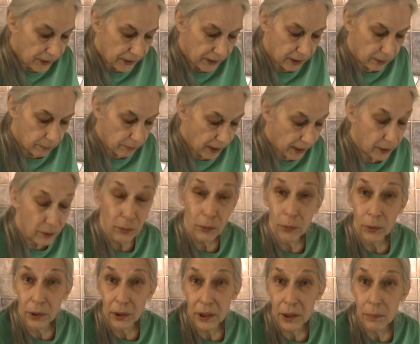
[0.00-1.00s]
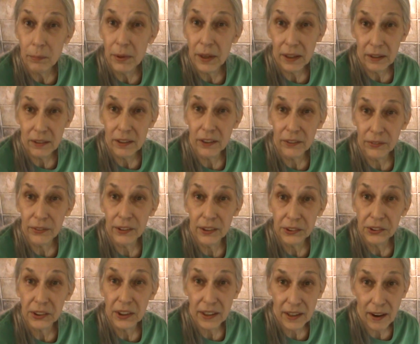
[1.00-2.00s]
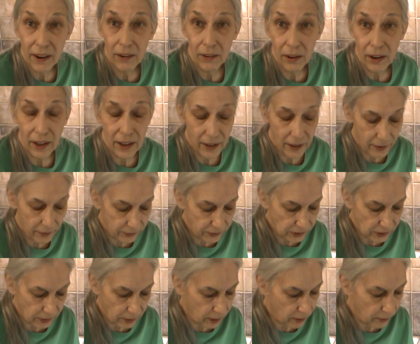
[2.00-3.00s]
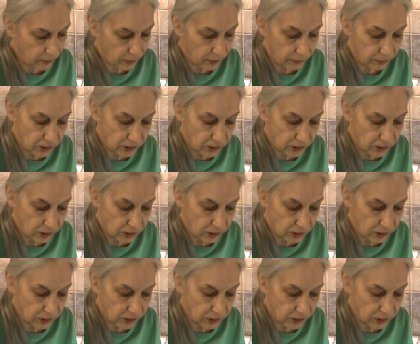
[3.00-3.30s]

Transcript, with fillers: it made a really big difference in our lives, uh,